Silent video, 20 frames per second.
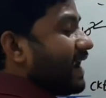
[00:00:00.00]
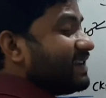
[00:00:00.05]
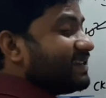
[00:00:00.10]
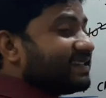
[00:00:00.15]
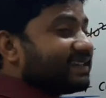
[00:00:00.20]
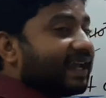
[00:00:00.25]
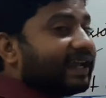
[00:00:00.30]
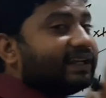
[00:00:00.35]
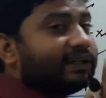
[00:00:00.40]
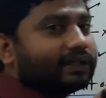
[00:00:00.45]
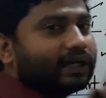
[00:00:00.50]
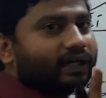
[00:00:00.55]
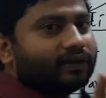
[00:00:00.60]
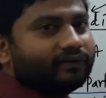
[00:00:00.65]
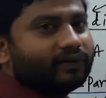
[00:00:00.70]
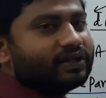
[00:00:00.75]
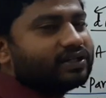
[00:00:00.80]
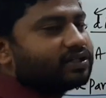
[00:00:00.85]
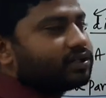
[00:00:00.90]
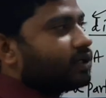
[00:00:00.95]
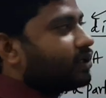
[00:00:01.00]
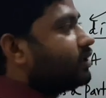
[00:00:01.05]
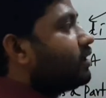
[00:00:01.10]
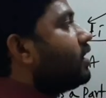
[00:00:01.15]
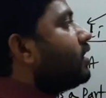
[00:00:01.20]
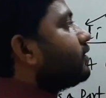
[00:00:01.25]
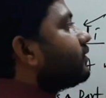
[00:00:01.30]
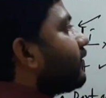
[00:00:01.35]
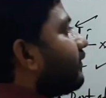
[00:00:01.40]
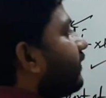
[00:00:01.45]
and sign
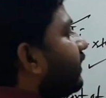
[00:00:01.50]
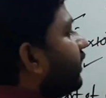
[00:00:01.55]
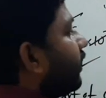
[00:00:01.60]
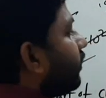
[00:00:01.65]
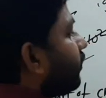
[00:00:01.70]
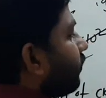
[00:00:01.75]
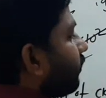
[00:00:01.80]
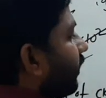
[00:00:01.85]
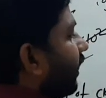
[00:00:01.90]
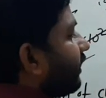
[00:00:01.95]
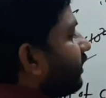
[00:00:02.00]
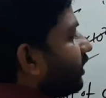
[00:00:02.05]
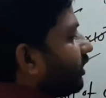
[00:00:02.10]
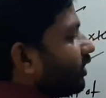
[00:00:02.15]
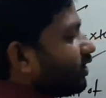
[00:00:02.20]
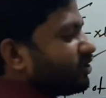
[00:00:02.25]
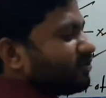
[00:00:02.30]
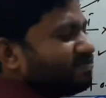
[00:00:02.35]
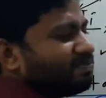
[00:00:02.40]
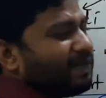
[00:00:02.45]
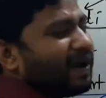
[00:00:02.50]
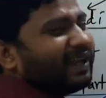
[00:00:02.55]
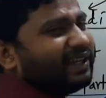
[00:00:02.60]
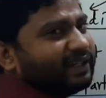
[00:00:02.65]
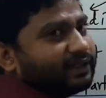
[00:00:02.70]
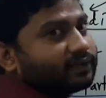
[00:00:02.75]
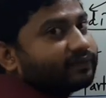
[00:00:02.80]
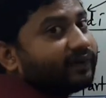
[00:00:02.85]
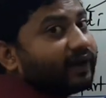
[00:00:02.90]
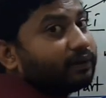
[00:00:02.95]
convention. So we need to write it is
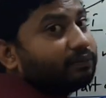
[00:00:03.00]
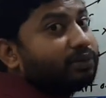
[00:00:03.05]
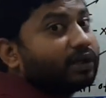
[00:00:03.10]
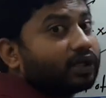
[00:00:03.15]
-5